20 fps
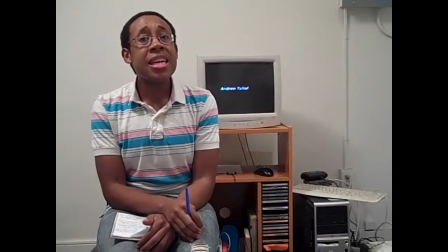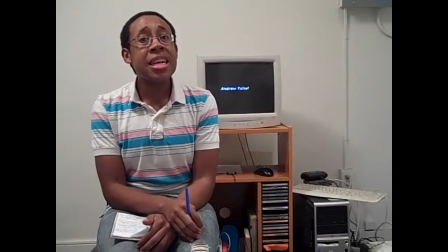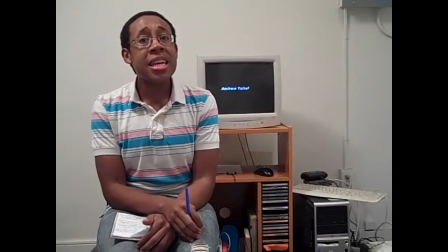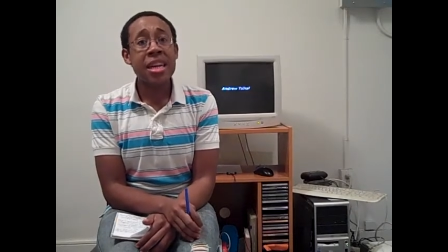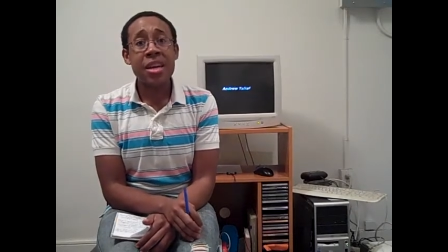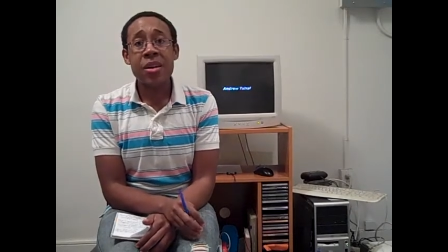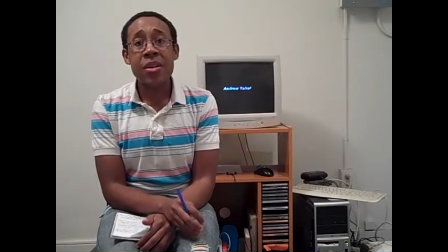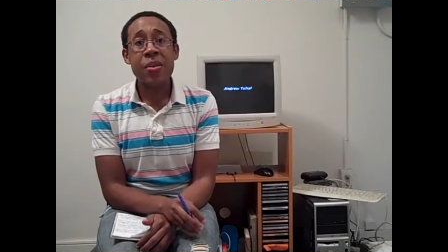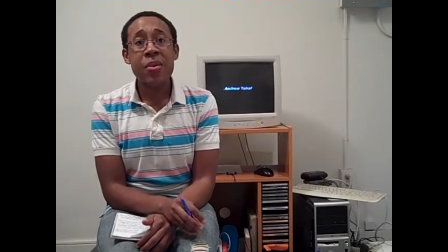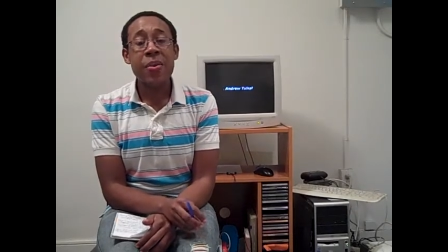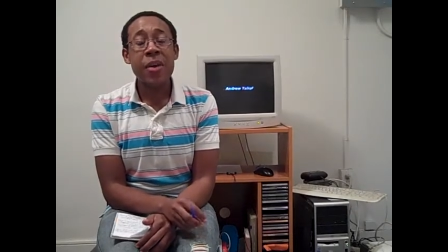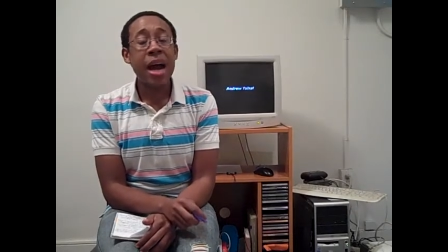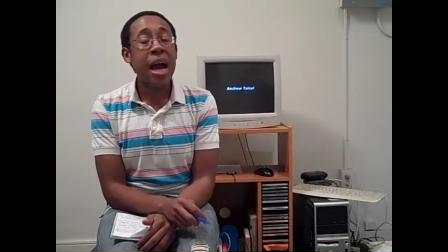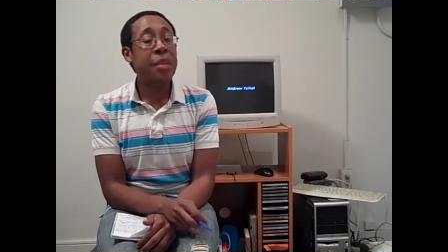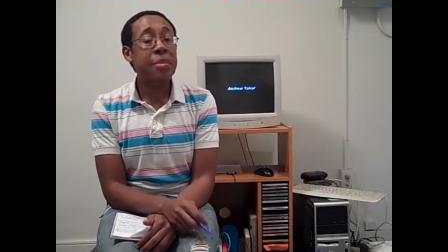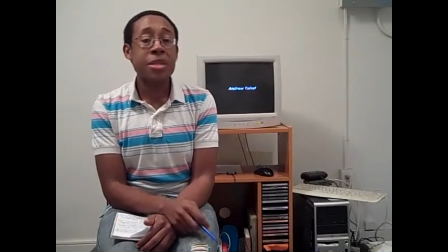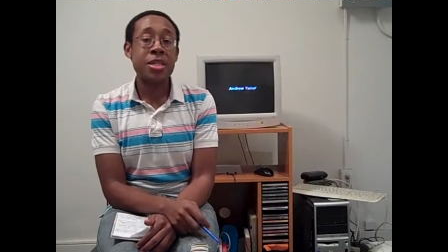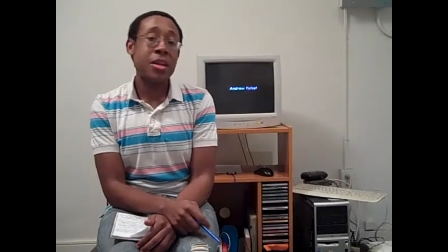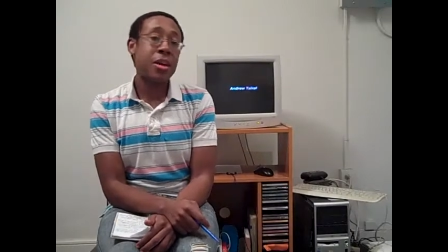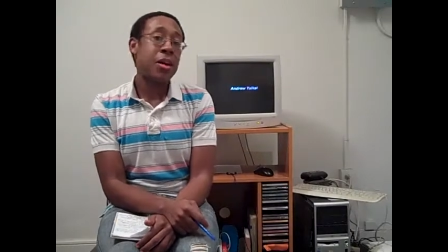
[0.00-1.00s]
Ill.
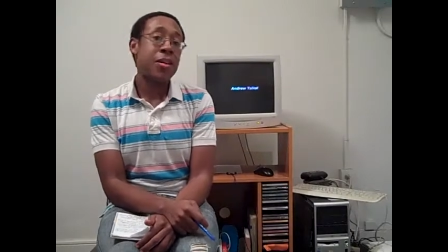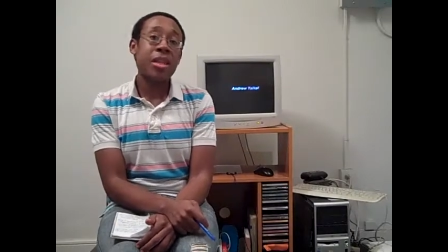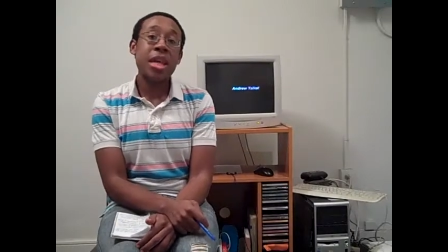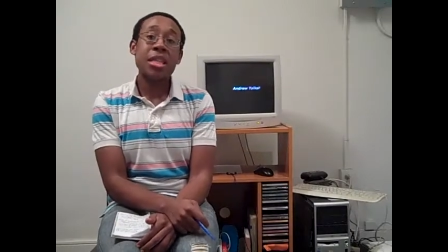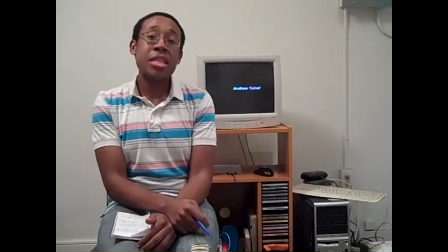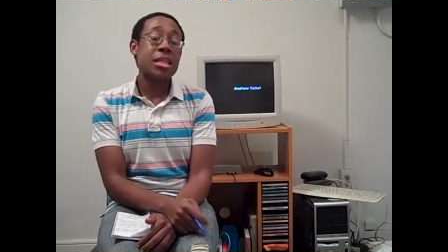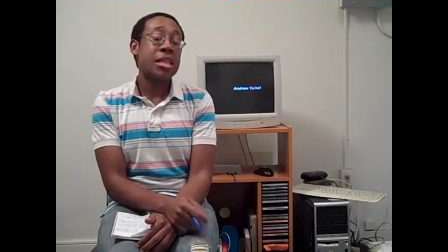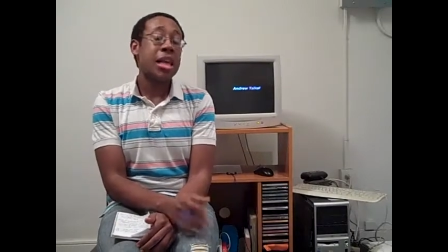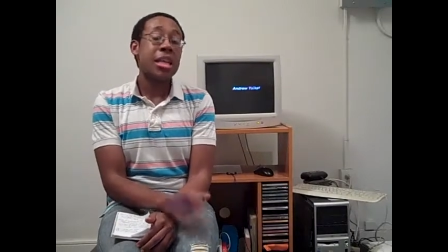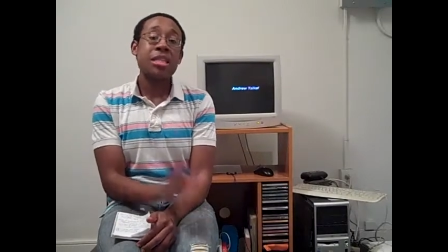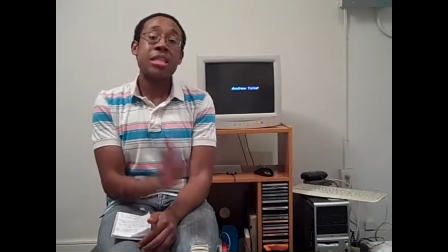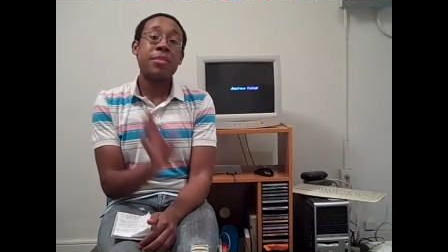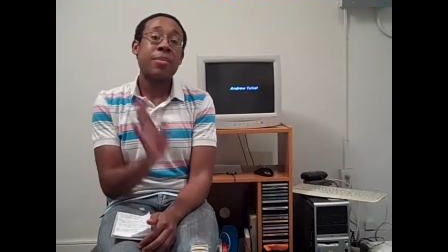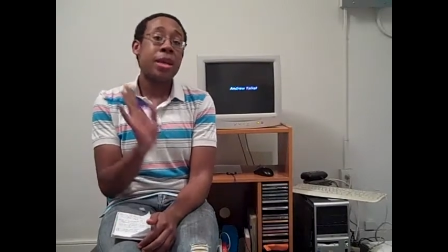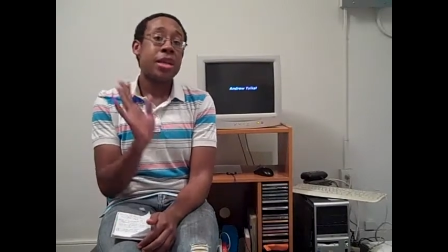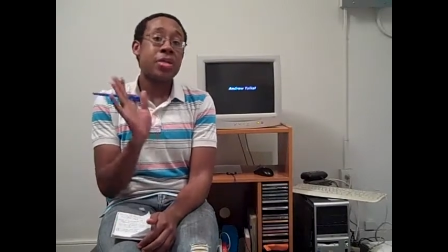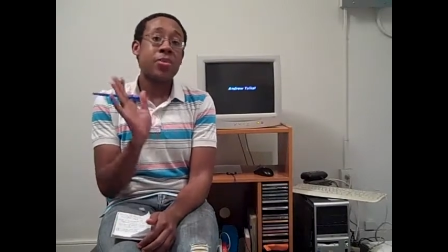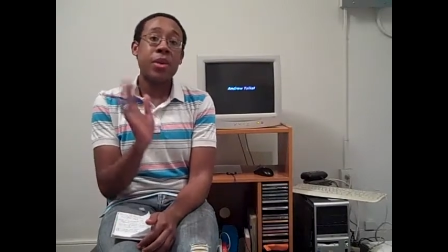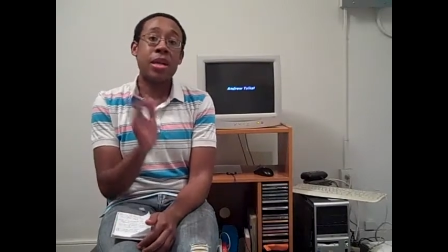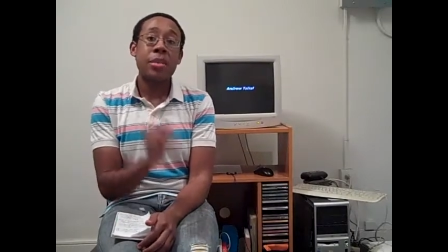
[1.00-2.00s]
I'm sorry. That's that's the
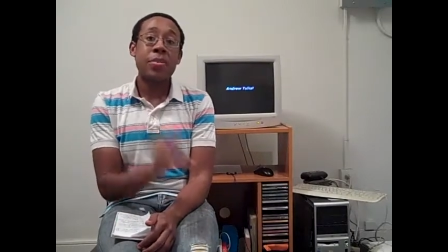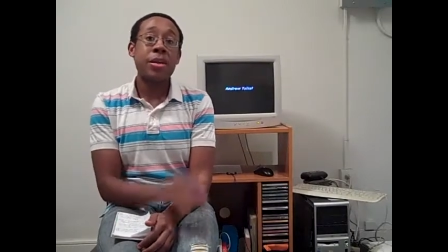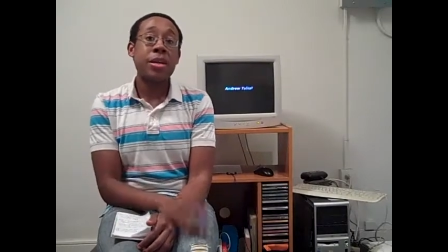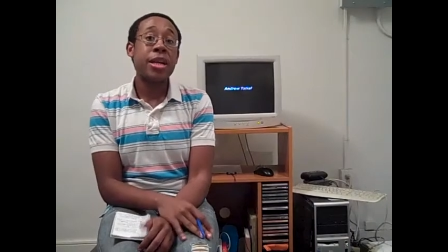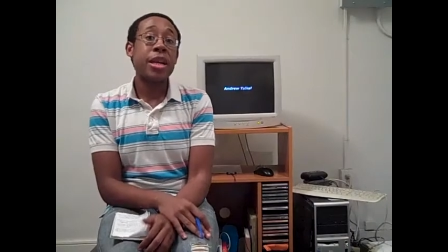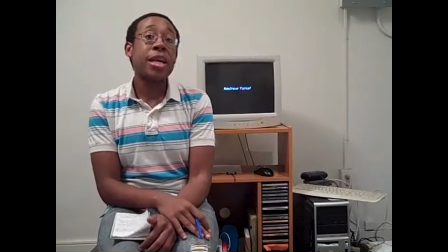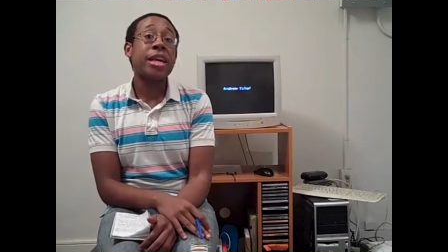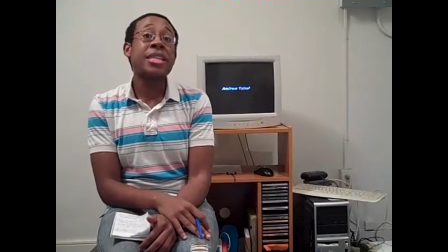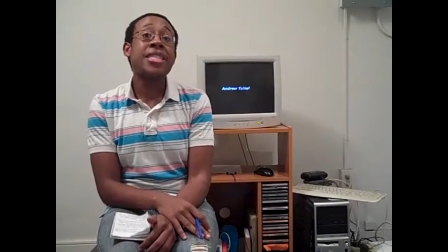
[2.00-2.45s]
best way to put it.